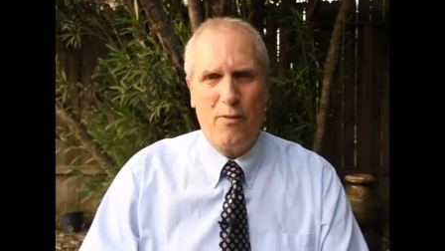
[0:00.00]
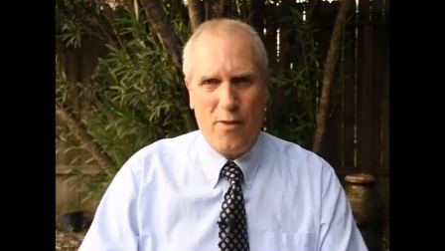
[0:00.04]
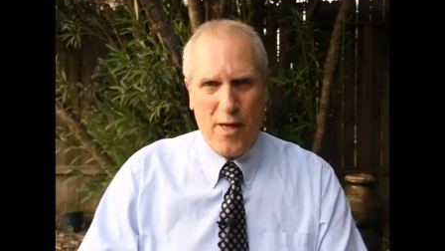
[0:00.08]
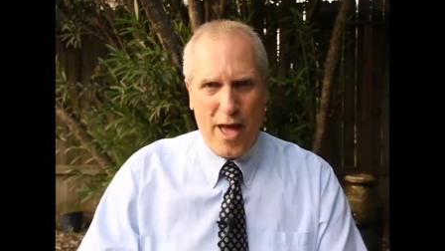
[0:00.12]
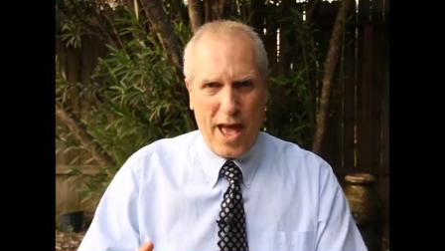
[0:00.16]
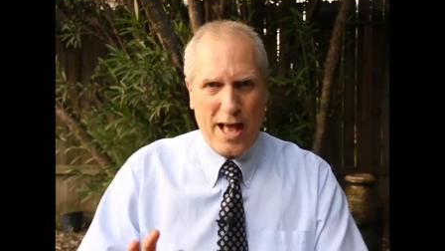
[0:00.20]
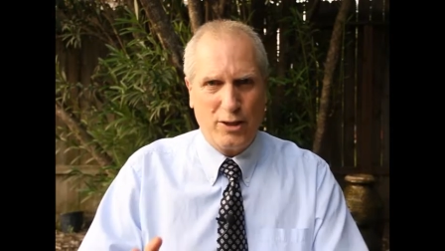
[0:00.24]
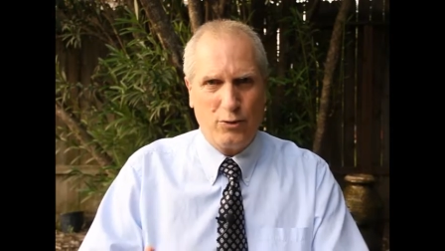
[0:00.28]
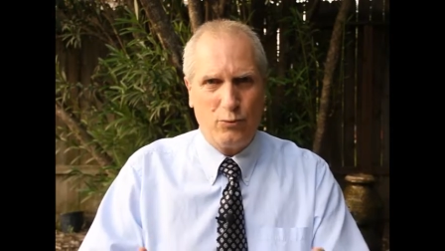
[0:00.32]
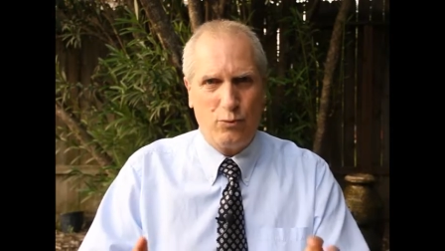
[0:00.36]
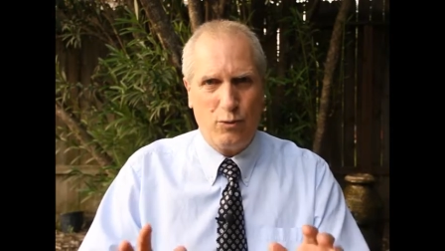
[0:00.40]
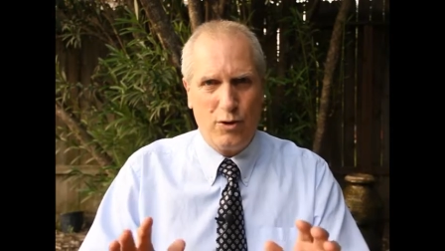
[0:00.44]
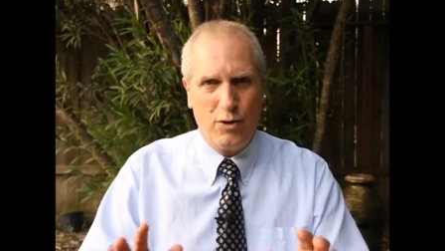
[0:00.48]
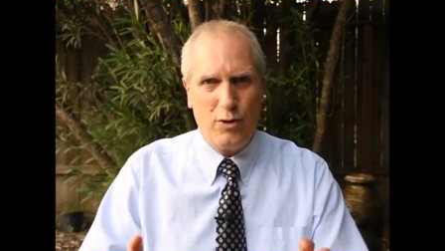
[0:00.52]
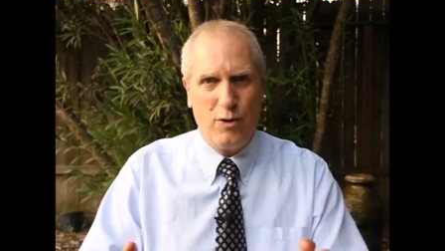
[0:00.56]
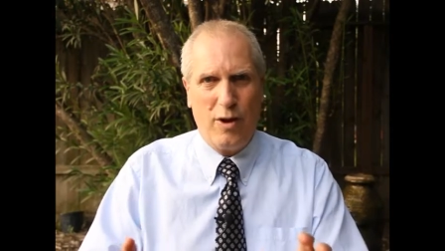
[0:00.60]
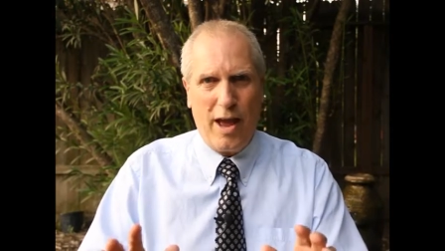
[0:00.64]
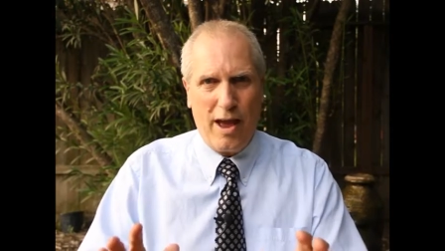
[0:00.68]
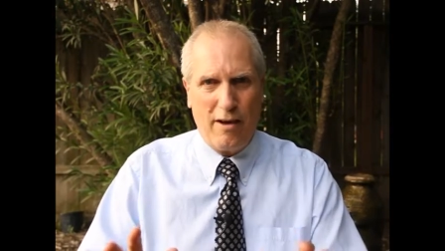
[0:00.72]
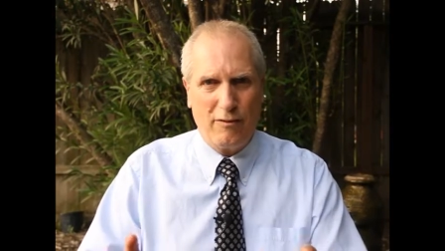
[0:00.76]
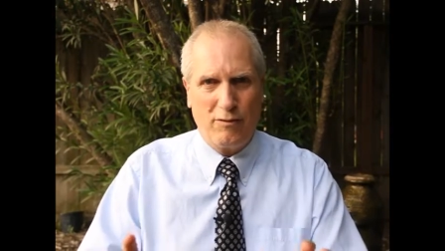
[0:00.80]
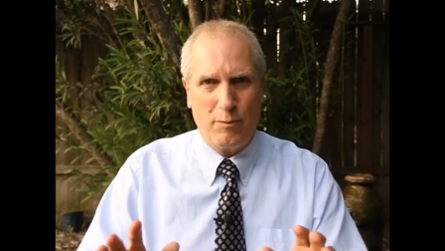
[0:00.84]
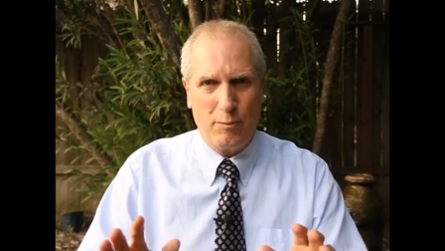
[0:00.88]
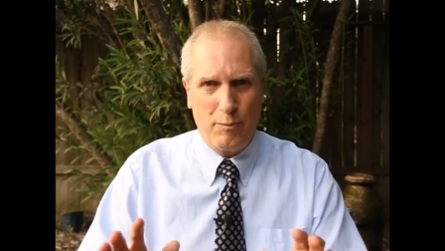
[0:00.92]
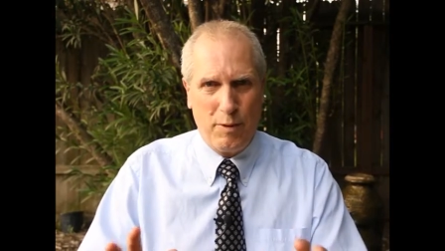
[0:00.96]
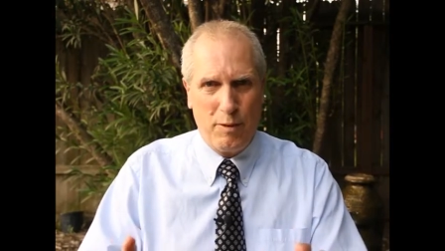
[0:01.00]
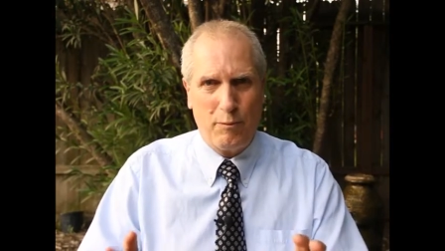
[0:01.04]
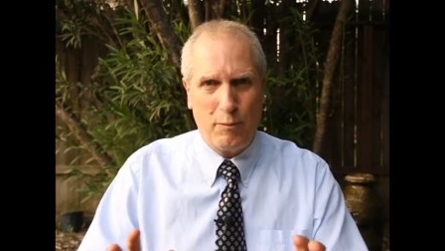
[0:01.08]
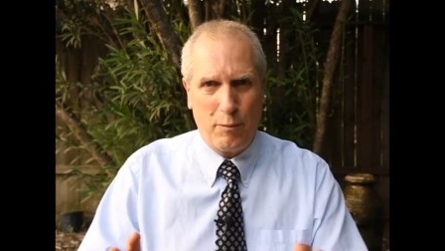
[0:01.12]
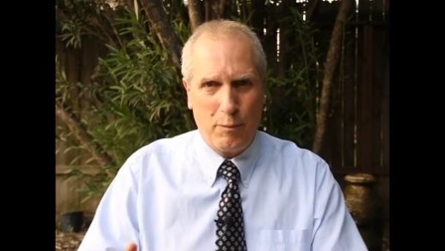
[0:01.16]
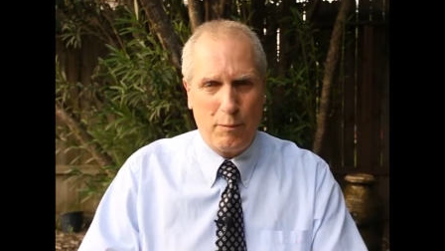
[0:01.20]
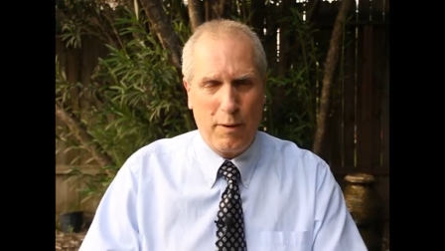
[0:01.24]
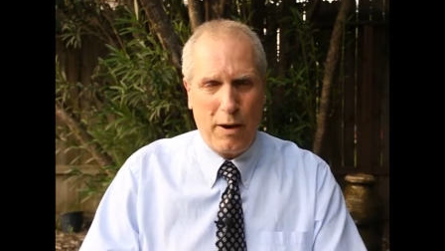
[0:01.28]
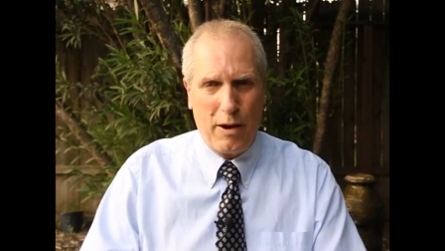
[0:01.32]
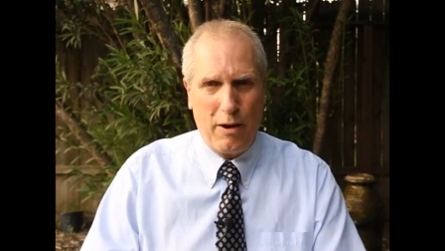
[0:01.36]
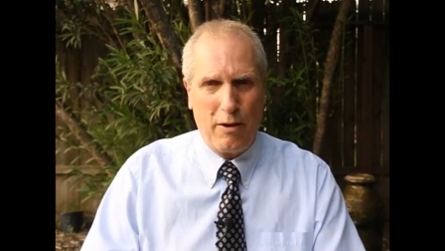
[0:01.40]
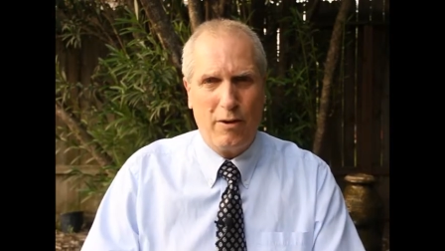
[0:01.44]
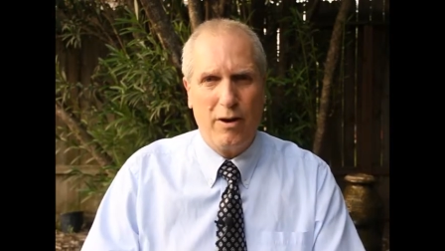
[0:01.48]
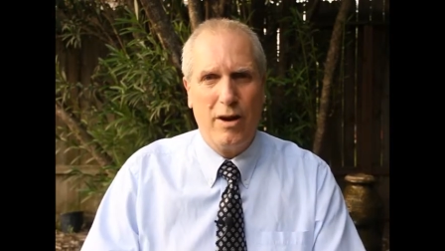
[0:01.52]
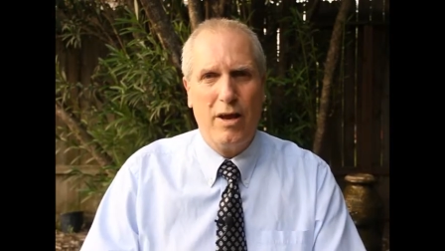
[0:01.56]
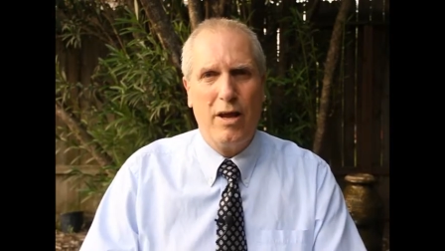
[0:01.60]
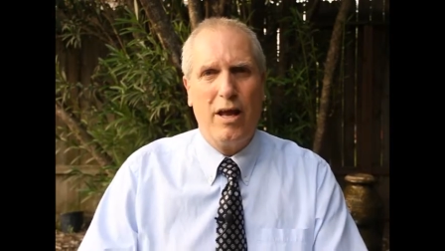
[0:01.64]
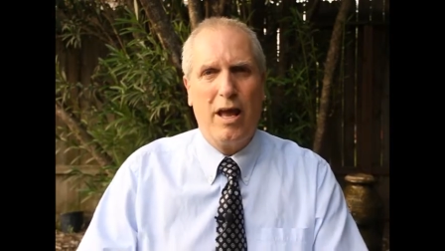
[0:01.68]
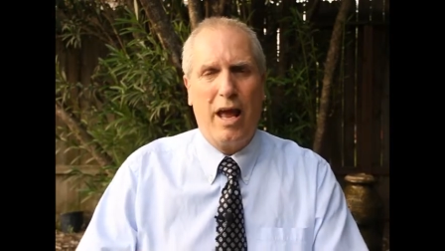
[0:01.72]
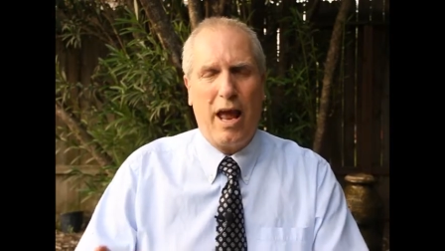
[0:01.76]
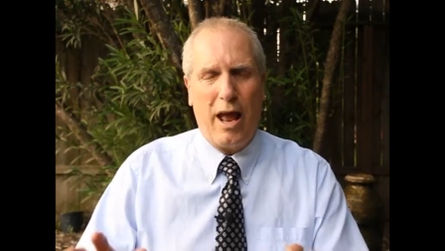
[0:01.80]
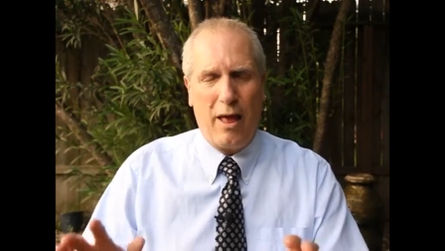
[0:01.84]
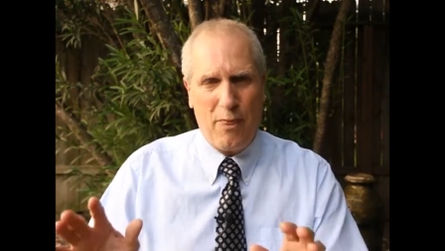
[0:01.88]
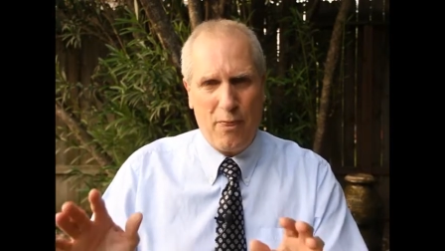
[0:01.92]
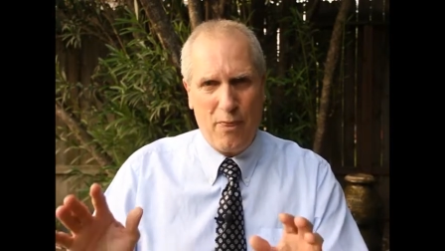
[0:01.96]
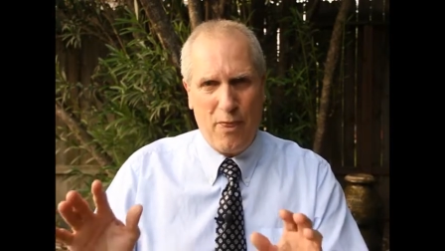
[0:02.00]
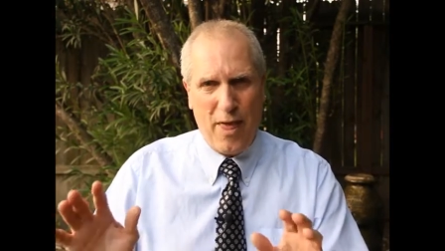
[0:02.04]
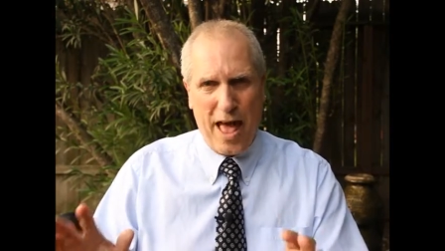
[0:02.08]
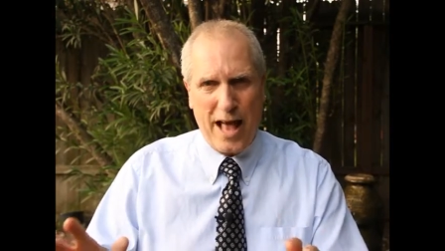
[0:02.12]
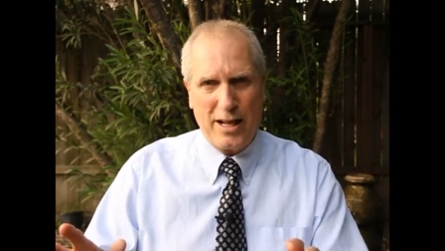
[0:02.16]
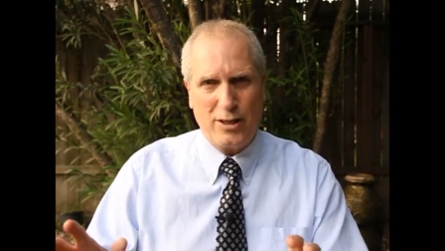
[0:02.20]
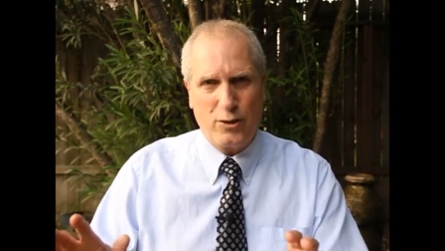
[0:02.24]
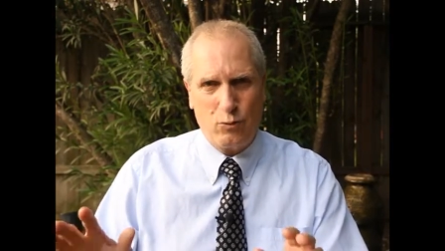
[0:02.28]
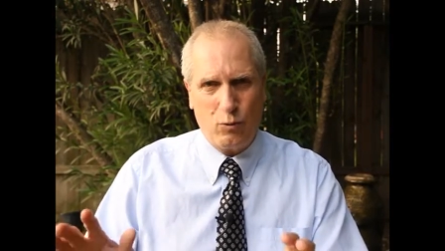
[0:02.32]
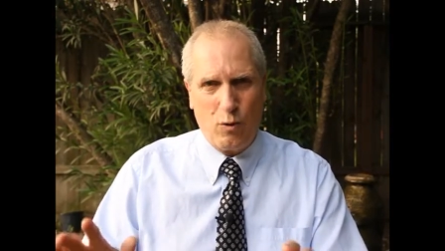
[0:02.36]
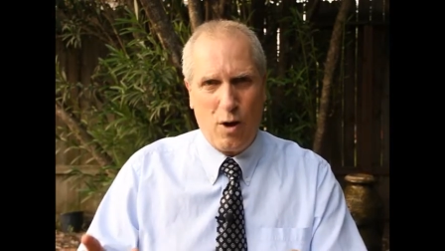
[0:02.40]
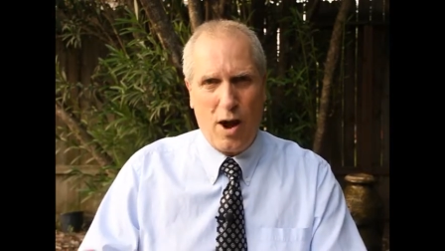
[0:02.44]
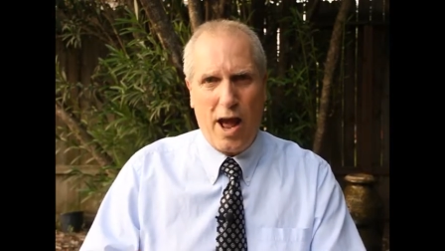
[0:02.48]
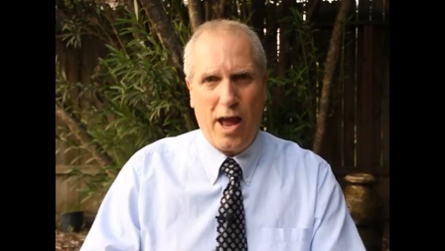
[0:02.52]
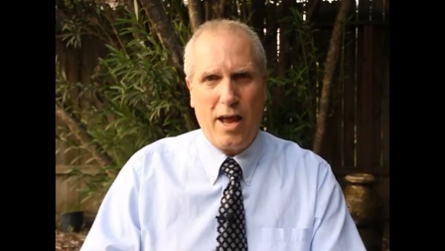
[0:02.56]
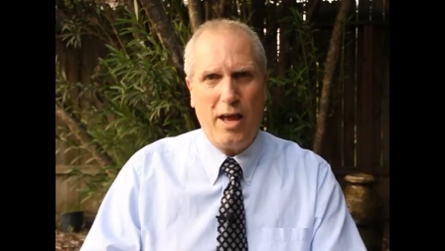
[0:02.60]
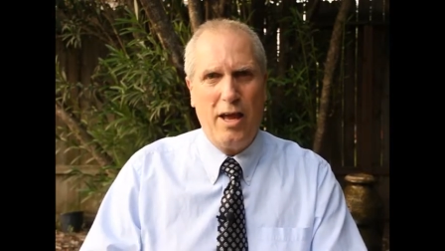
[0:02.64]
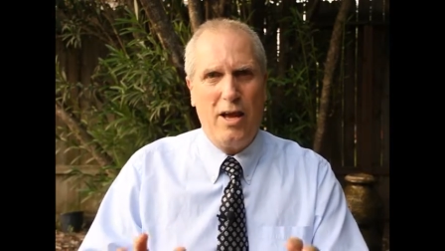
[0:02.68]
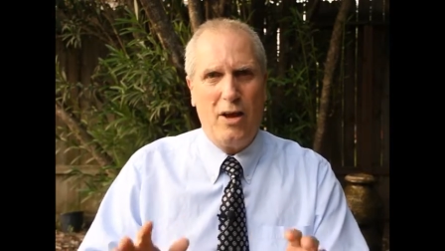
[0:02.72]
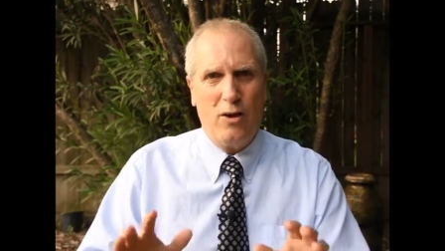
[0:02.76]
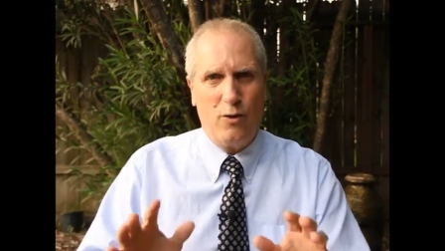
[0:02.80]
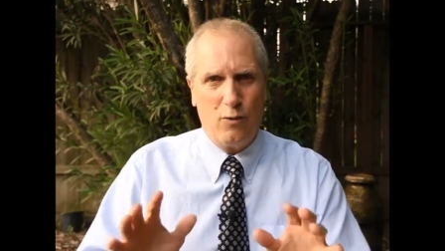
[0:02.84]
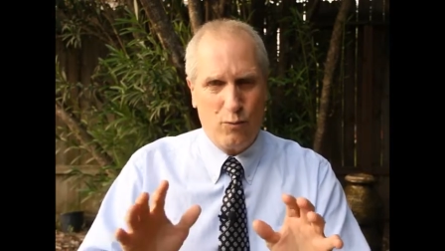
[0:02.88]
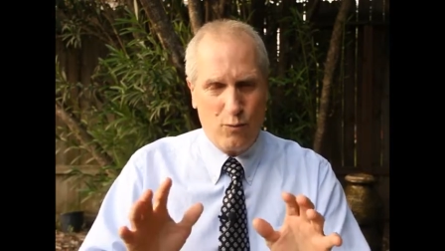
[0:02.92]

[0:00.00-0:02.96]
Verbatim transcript: That's where you have to be prepared, and that's why